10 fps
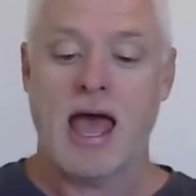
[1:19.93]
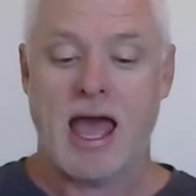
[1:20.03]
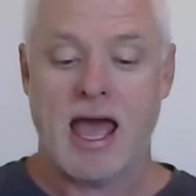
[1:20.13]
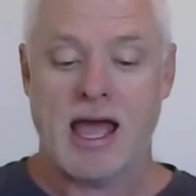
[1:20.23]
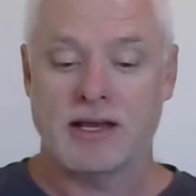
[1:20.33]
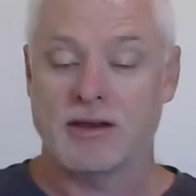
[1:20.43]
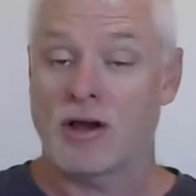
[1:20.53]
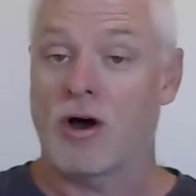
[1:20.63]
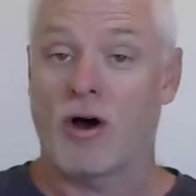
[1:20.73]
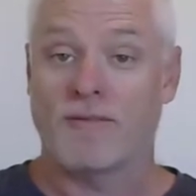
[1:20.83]
and
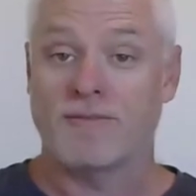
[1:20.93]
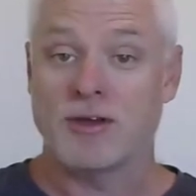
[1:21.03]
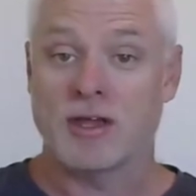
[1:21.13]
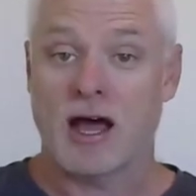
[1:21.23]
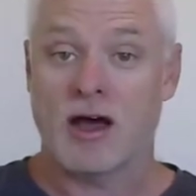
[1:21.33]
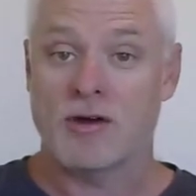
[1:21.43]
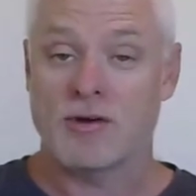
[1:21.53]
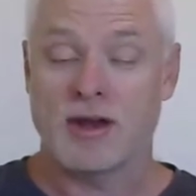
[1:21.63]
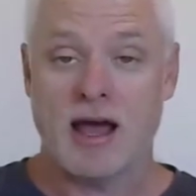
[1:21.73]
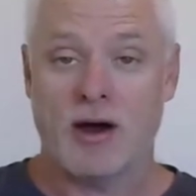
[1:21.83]
off you go.
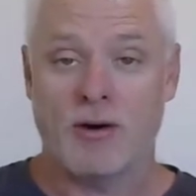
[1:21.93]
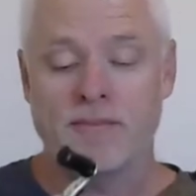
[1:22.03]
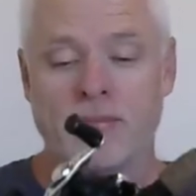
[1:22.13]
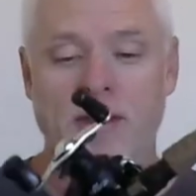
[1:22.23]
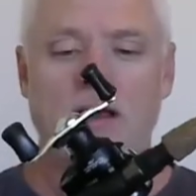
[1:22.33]
Now,